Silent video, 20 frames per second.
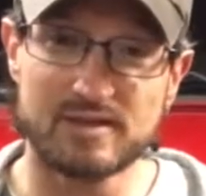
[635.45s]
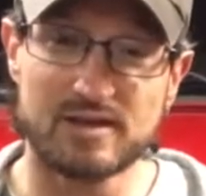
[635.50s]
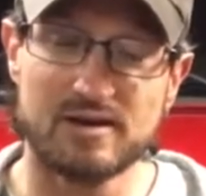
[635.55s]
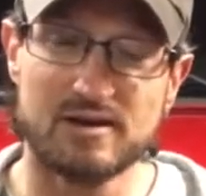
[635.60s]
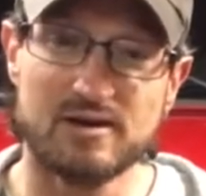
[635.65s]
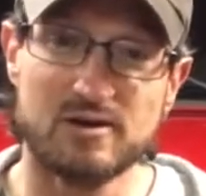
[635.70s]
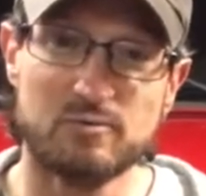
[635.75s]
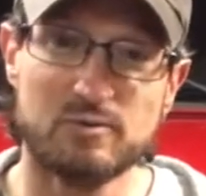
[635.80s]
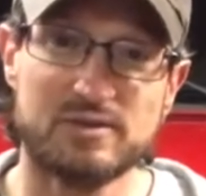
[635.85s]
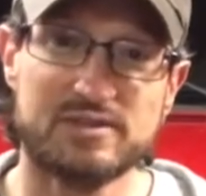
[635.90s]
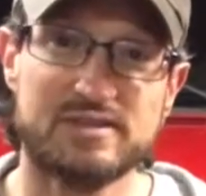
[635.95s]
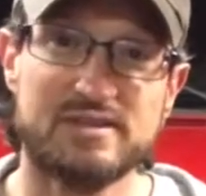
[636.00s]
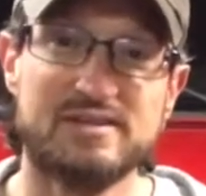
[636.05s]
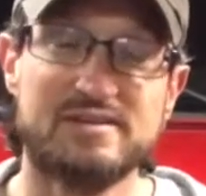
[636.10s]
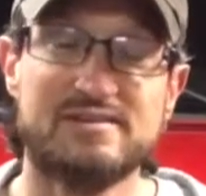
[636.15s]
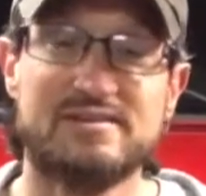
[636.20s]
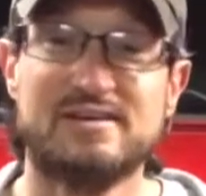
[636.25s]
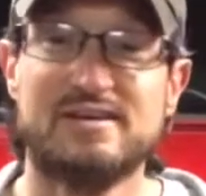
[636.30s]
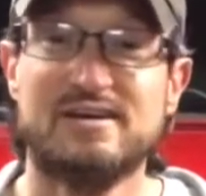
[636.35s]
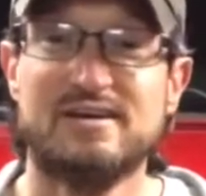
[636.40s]
uh,
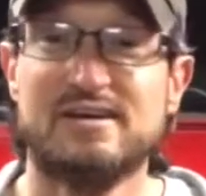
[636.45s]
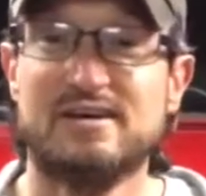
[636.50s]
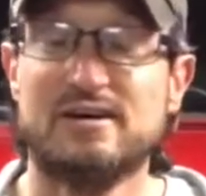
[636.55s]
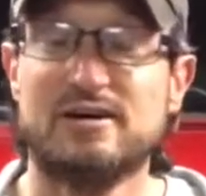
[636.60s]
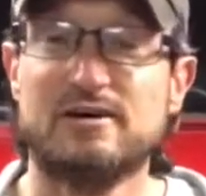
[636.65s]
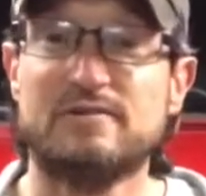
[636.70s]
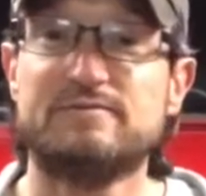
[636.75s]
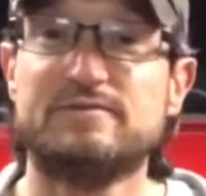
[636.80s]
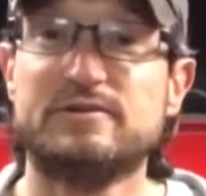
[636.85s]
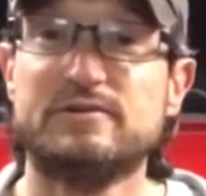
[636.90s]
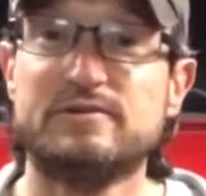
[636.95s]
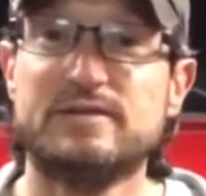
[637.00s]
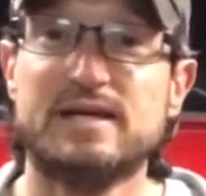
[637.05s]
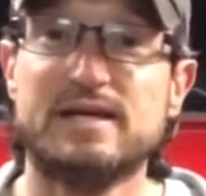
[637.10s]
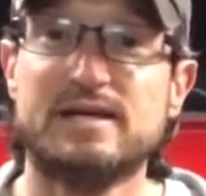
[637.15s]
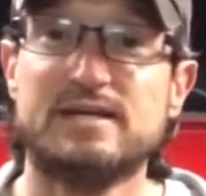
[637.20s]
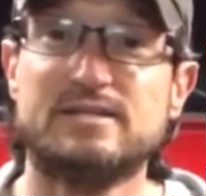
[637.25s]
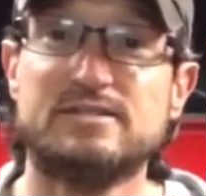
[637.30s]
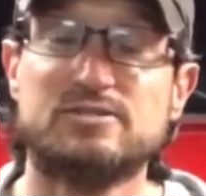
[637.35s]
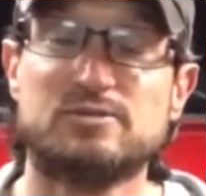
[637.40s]
within a few
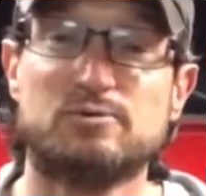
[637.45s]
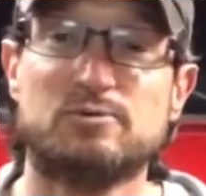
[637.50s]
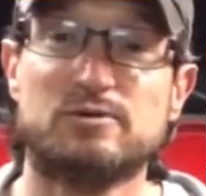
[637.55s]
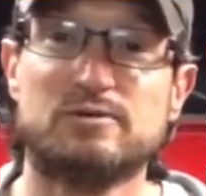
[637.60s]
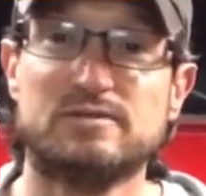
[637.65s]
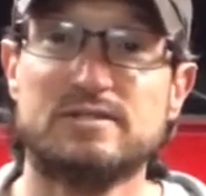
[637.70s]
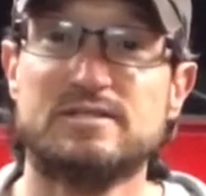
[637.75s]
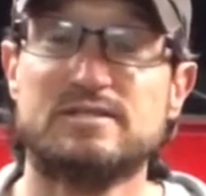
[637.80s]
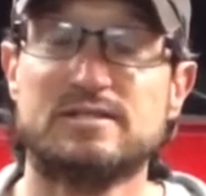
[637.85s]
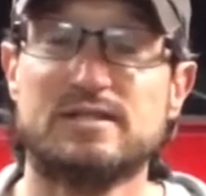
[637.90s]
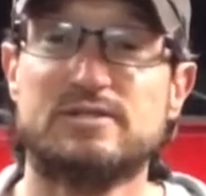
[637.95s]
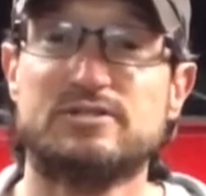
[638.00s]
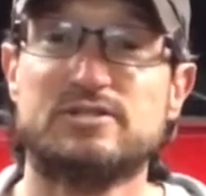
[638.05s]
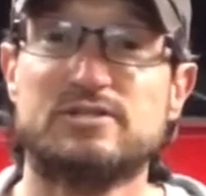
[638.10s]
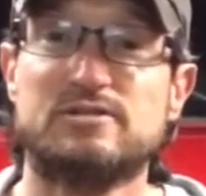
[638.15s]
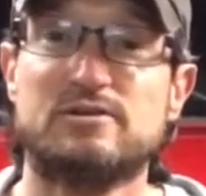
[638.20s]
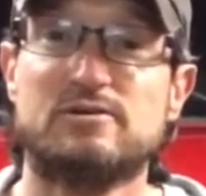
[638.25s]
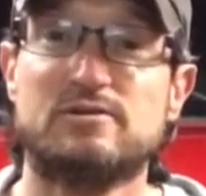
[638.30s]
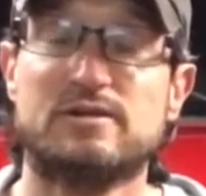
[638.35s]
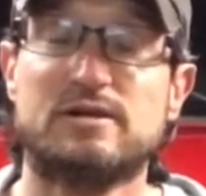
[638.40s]
days, or at least let
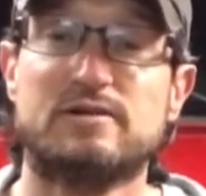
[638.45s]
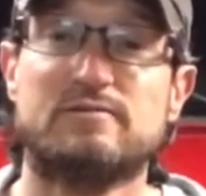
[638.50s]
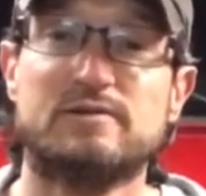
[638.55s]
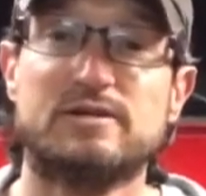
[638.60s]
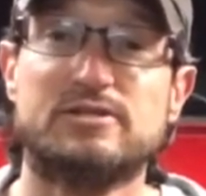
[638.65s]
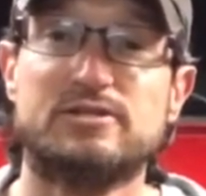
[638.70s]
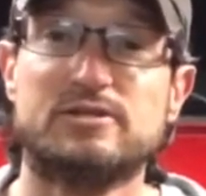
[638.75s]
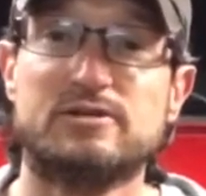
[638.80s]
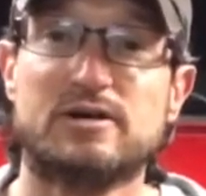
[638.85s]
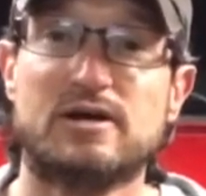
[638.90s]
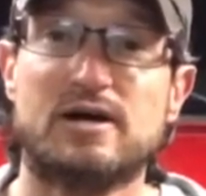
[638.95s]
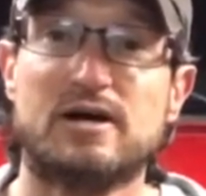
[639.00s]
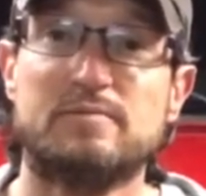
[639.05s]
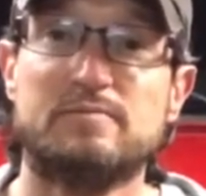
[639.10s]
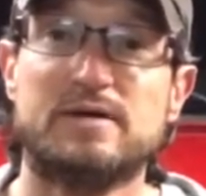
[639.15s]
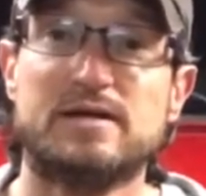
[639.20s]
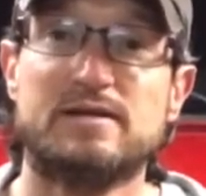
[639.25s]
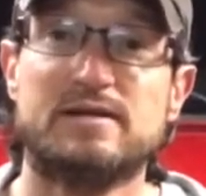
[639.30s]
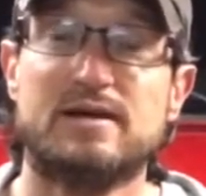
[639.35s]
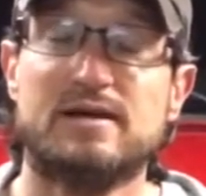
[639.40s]
you know that I read your
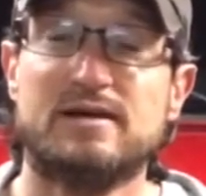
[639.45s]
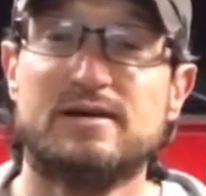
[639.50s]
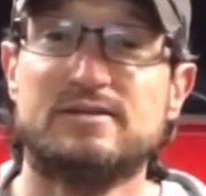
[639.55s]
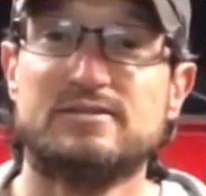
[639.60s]
comment.